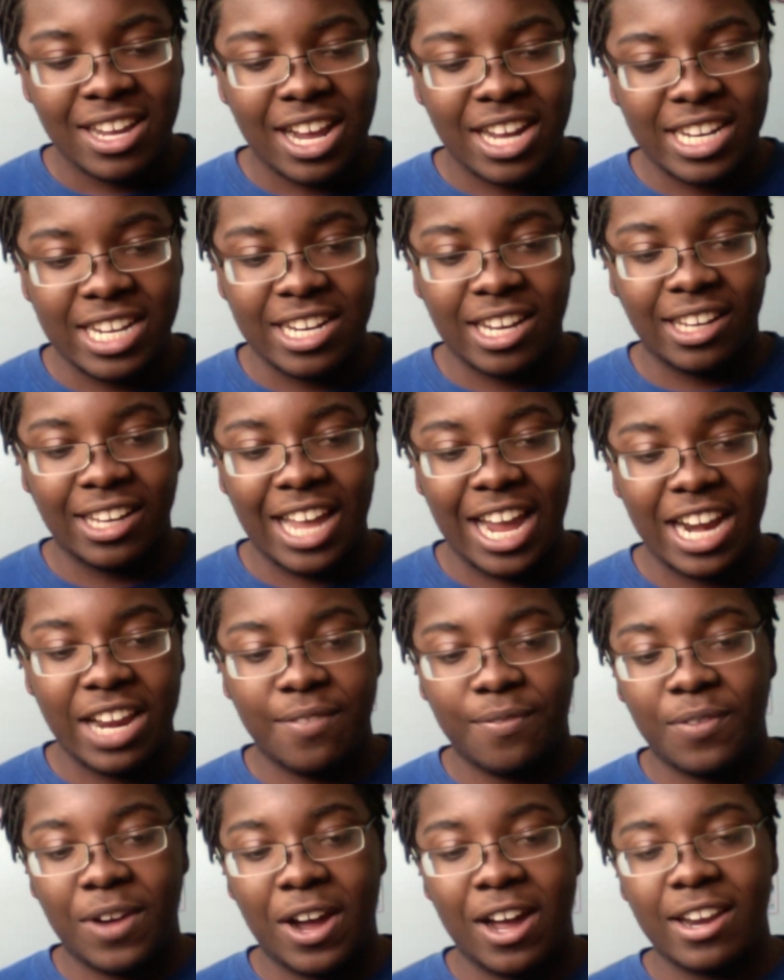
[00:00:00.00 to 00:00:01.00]
And then
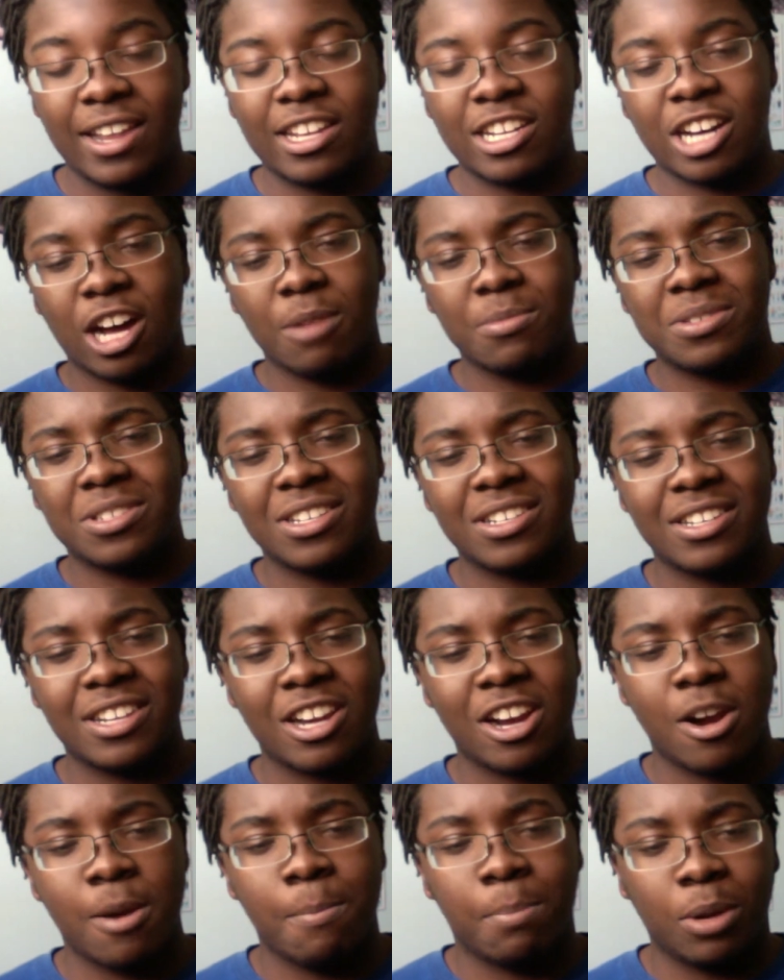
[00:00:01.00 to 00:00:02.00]
Aladdin finally comes in
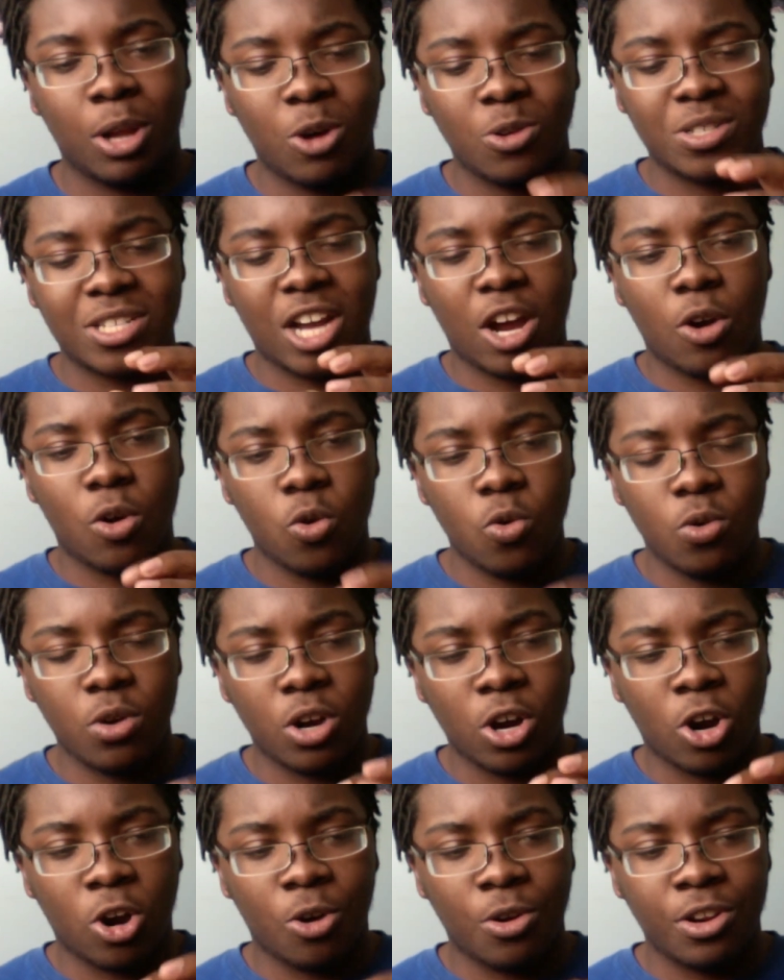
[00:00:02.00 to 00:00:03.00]
there, blows out
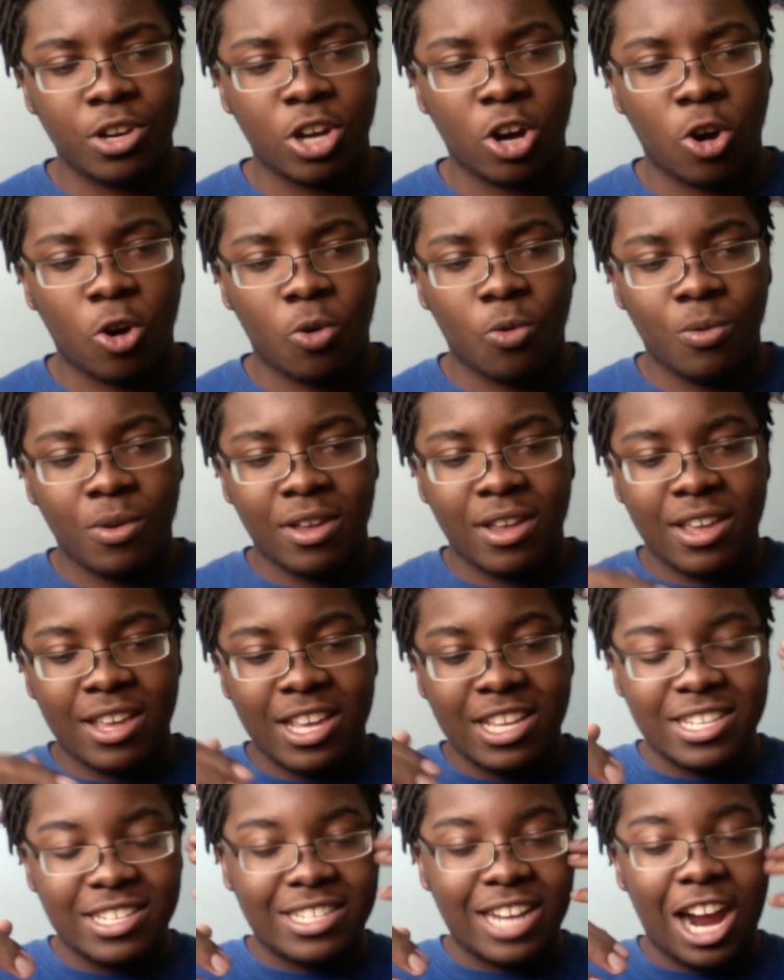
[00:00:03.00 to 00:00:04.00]
Ugo, you know,
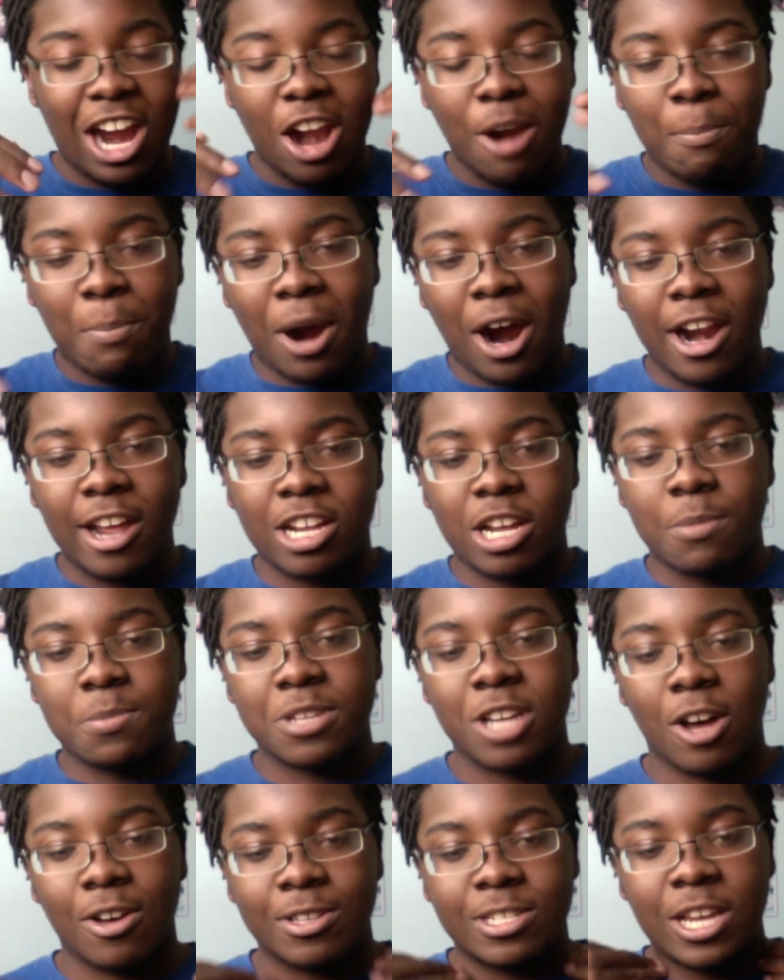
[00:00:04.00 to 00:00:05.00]
his entire body
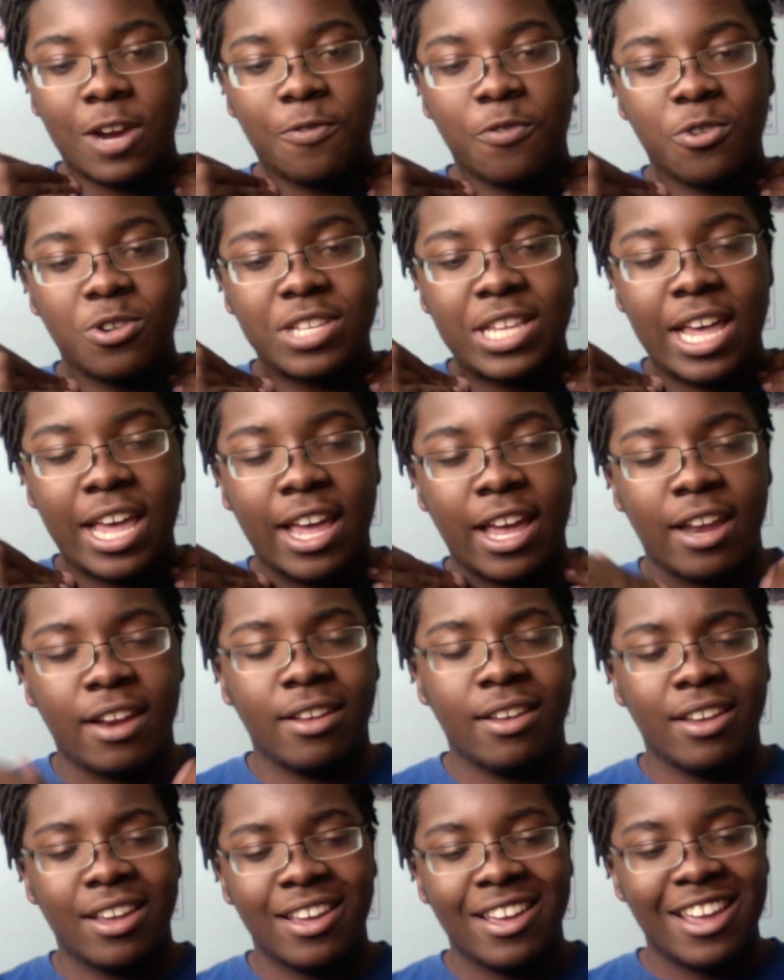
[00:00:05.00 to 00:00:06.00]
comes out except for his
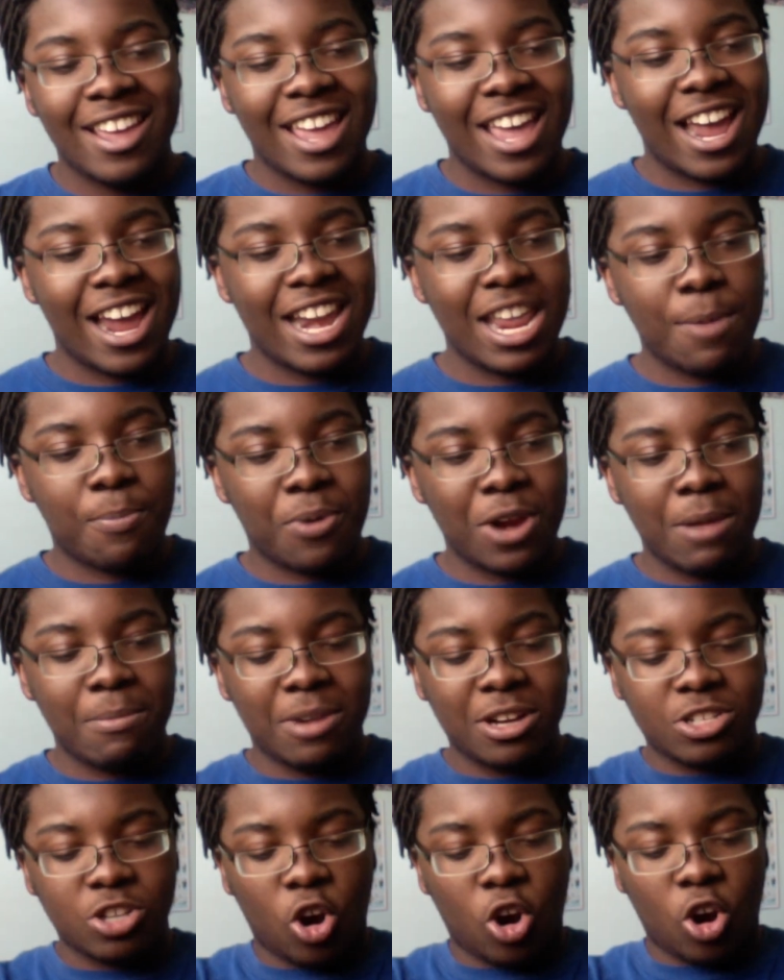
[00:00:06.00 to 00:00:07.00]
head, and he pretty
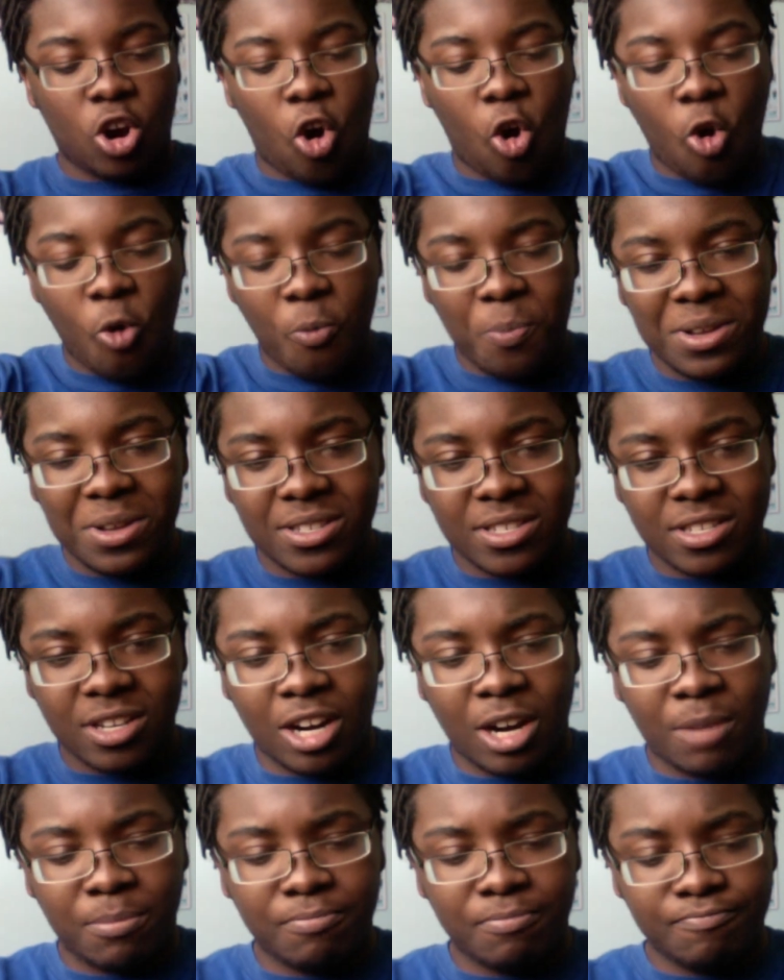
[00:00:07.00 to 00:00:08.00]
much opens
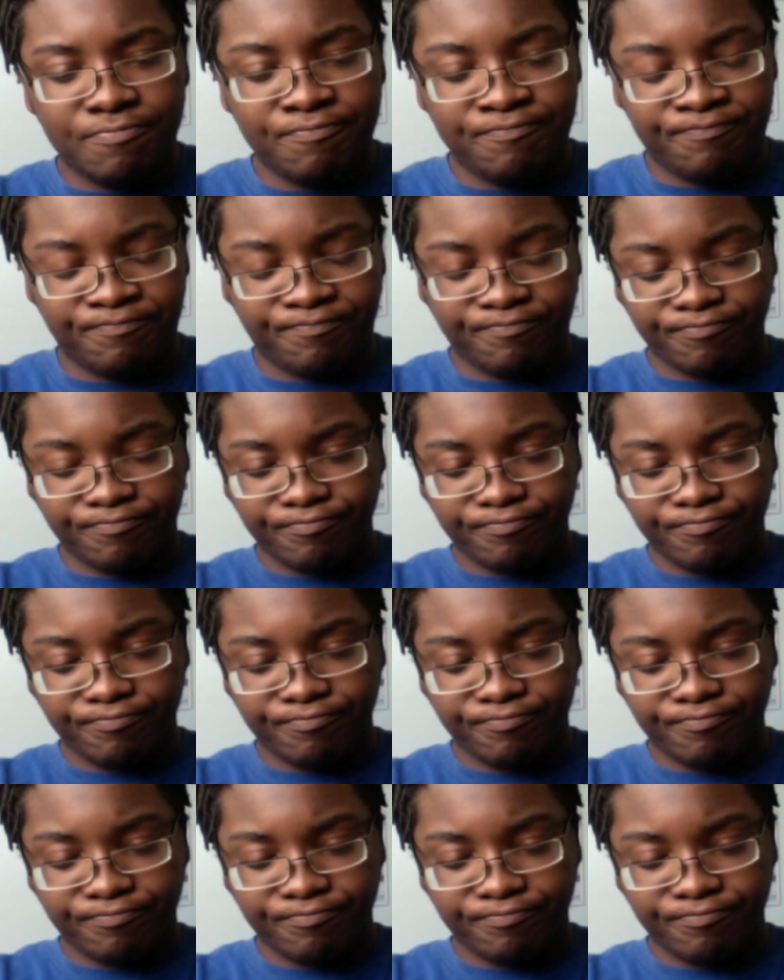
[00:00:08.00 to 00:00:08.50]
up the